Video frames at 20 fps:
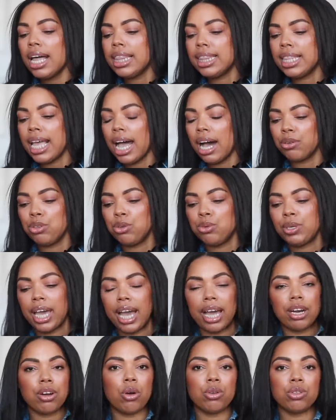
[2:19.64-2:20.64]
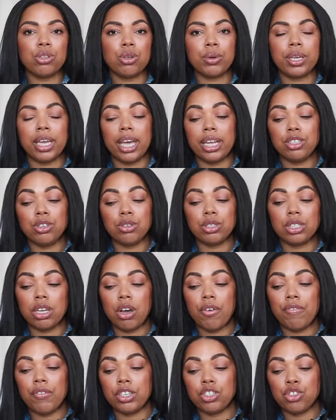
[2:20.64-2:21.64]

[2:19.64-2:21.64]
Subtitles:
Now you can also get yourself